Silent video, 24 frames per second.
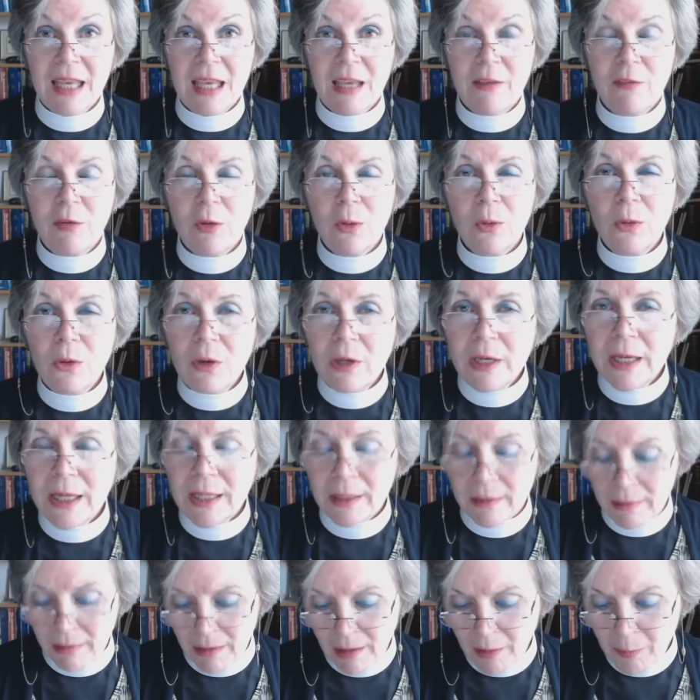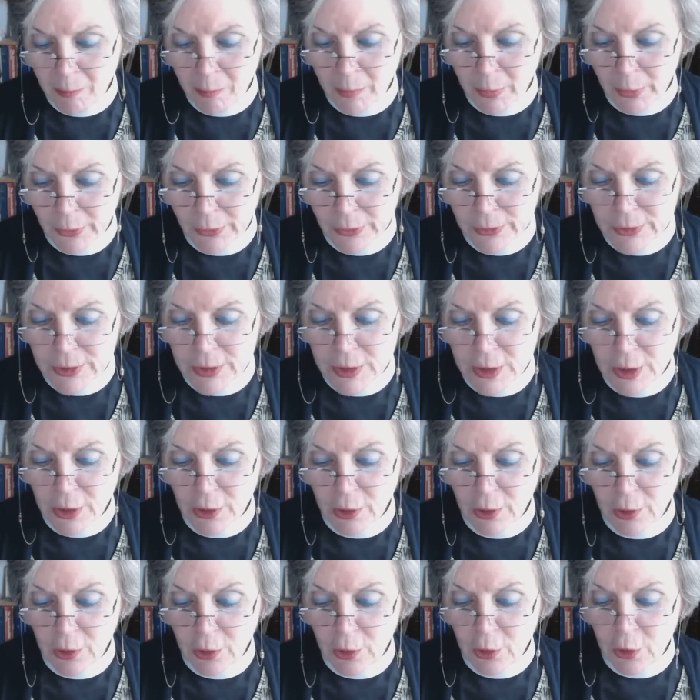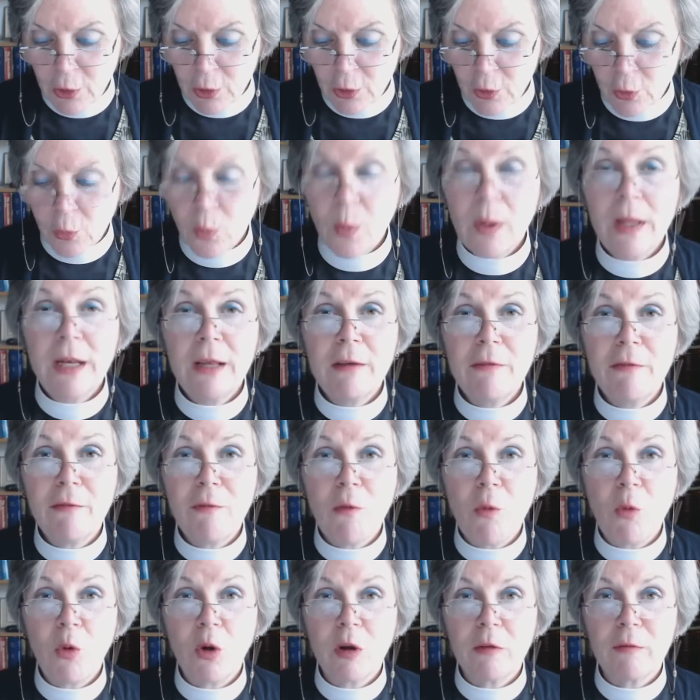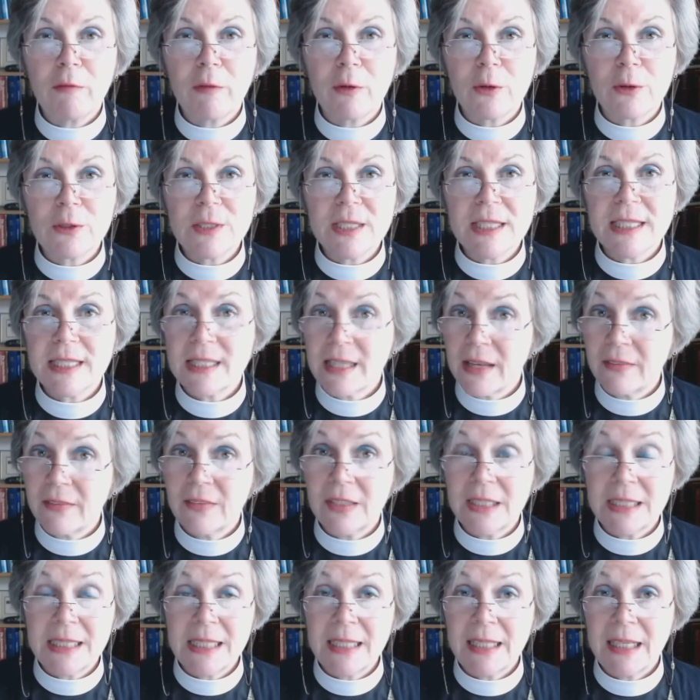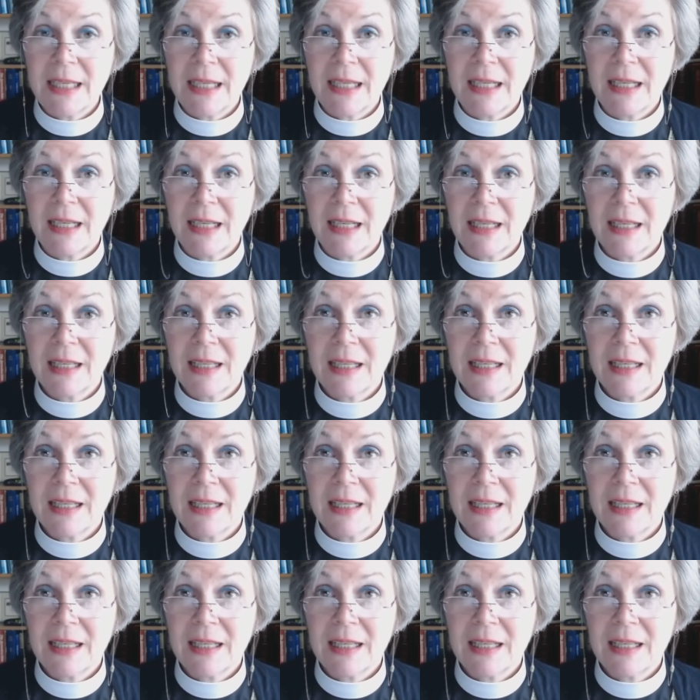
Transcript: If you look at Numbers 24, verse 17,